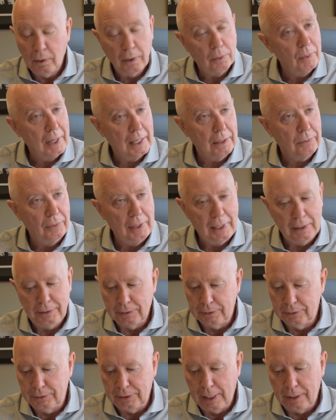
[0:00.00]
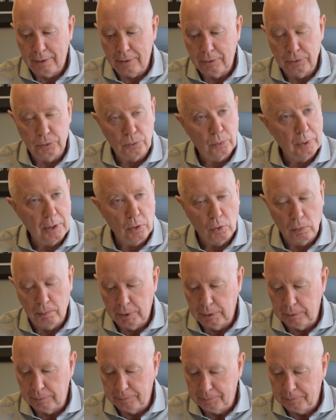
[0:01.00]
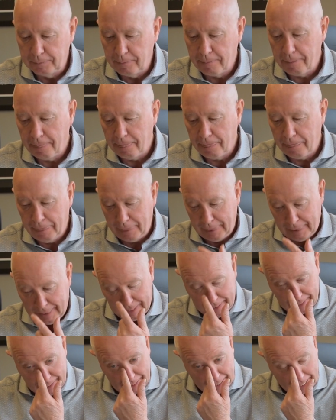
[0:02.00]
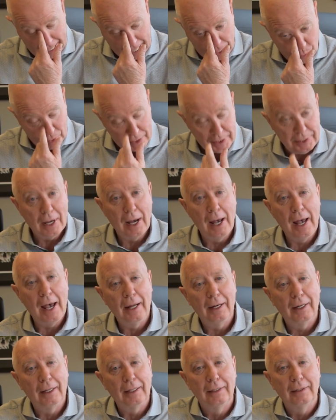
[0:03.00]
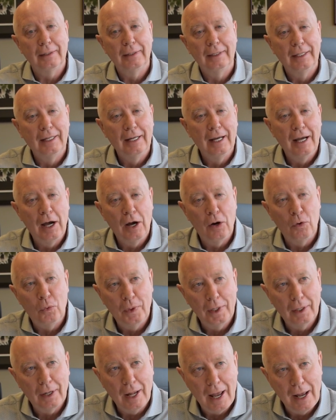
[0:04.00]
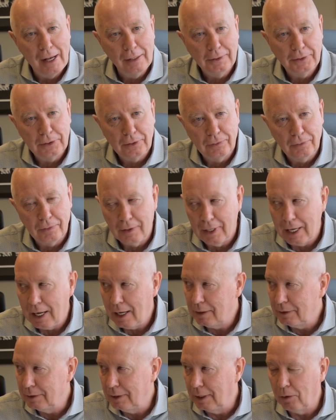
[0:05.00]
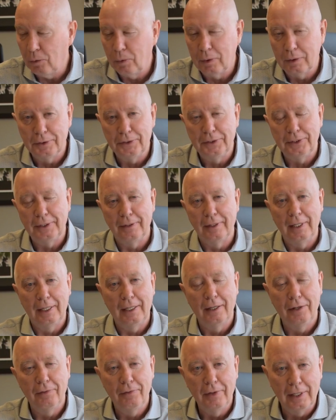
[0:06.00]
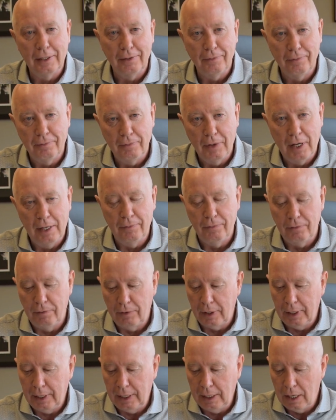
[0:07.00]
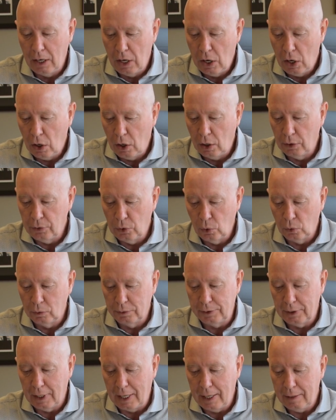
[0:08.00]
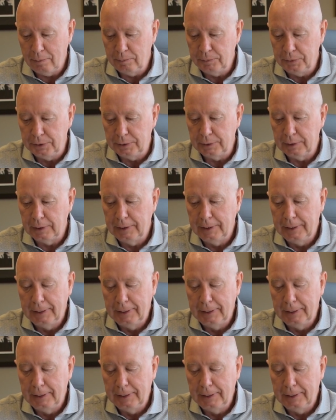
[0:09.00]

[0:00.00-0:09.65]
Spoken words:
will the recreation centres reopen? I wish I had a real answer for that. We're certainly living in very unknown times,